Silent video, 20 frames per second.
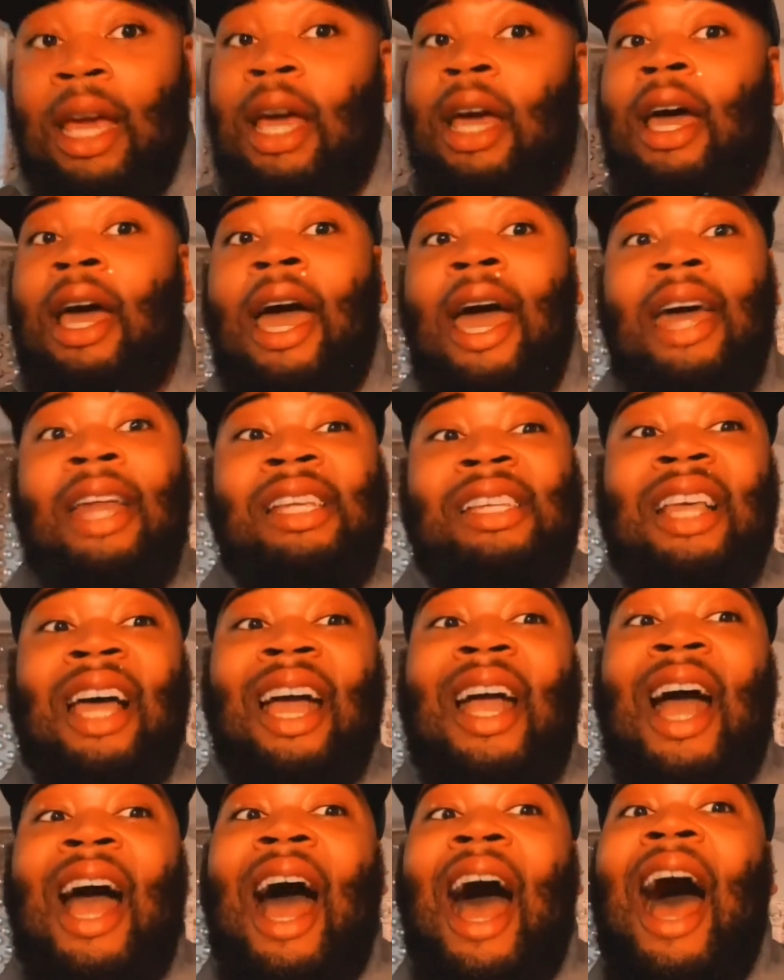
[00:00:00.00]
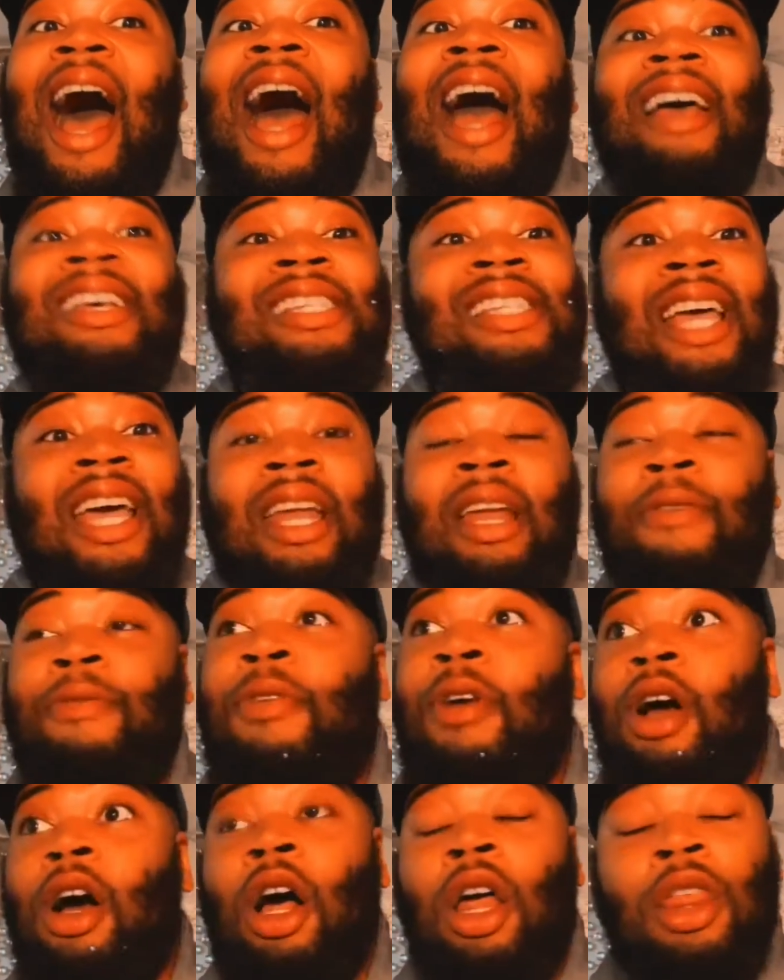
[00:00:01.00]
And it's like, I stand up for
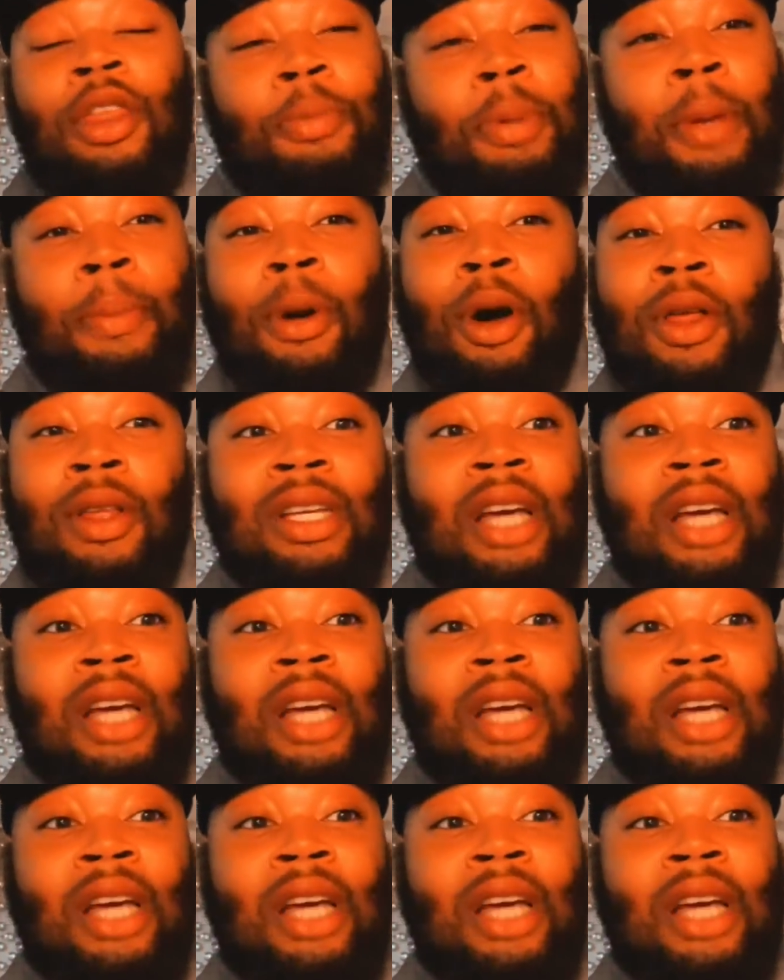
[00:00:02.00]
all the people all the time.